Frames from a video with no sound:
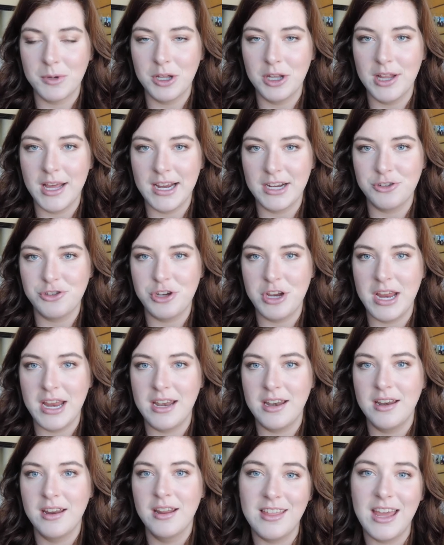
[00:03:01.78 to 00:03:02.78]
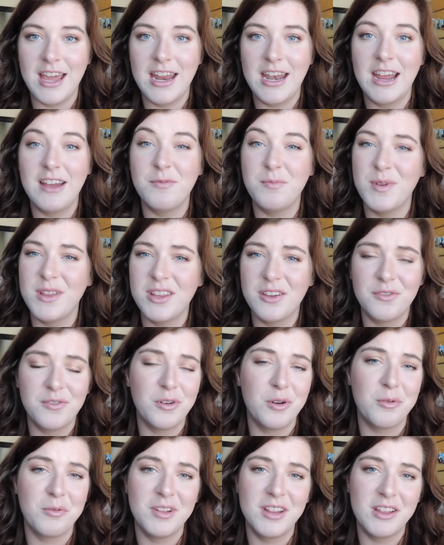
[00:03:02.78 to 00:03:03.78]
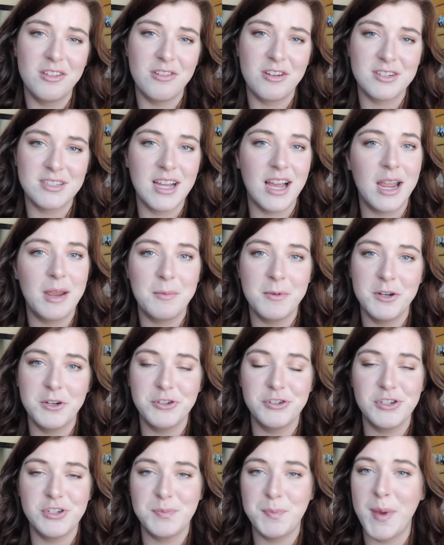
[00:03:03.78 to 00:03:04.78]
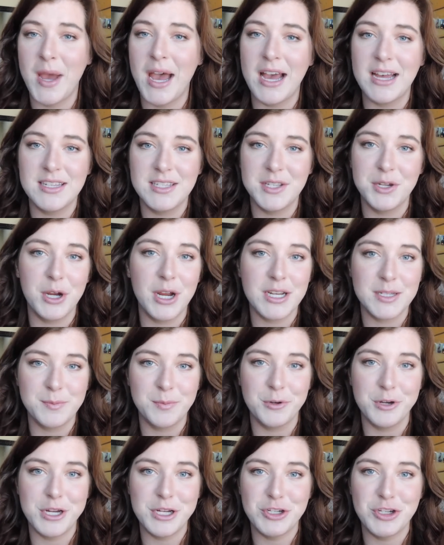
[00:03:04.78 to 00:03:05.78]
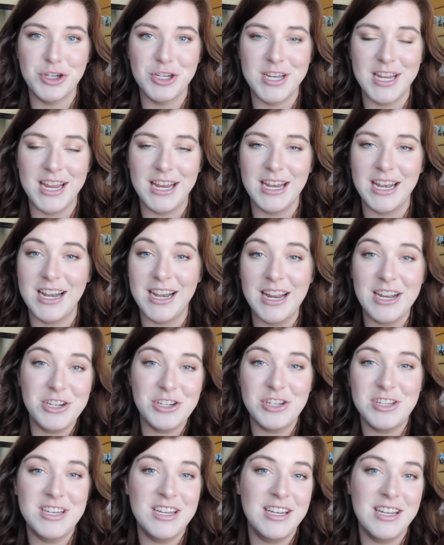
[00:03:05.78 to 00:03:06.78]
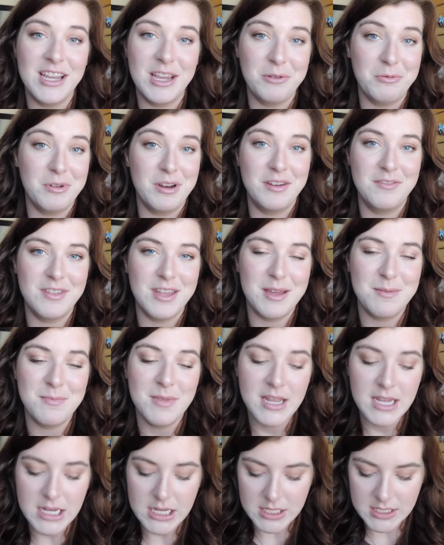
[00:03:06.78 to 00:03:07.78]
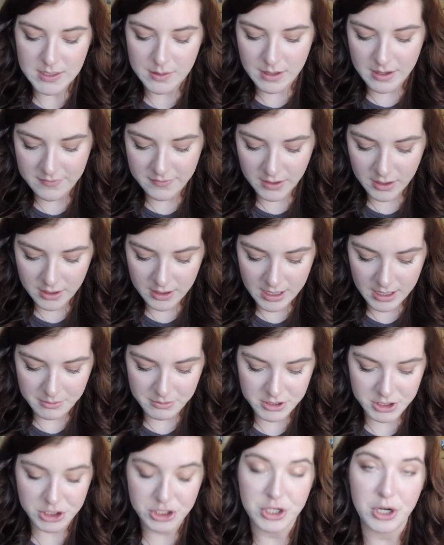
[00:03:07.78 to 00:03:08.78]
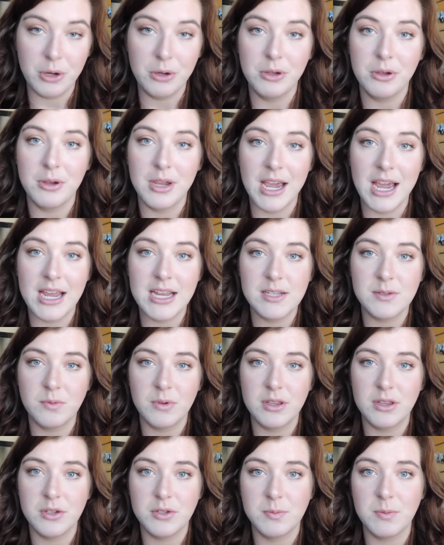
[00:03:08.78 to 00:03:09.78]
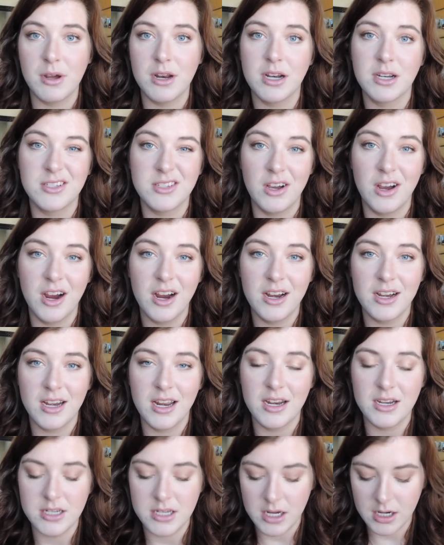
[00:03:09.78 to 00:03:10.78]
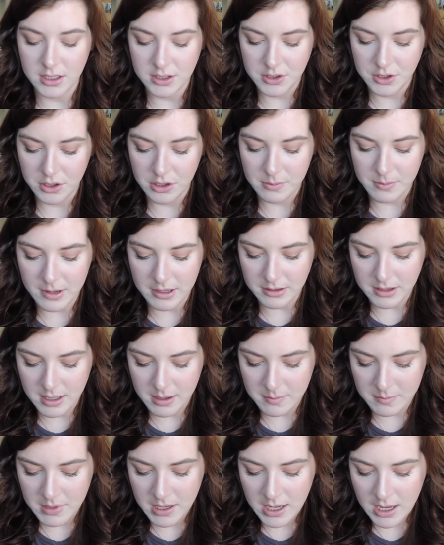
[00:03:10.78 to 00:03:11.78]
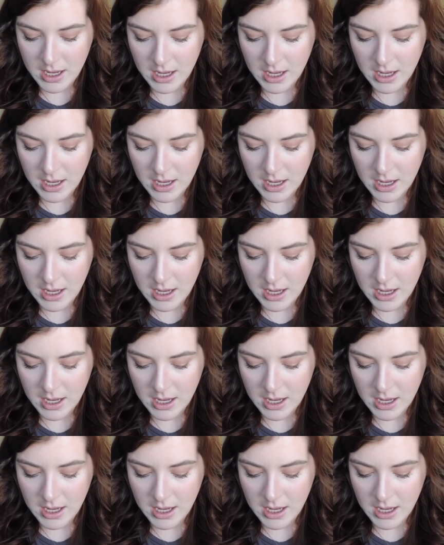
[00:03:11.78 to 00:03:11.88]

collection that have been there for a really long time and are just past their expiration date, and I just need to get rid of them. So I figured I would show you guys what those products are and kind of talk to you about them.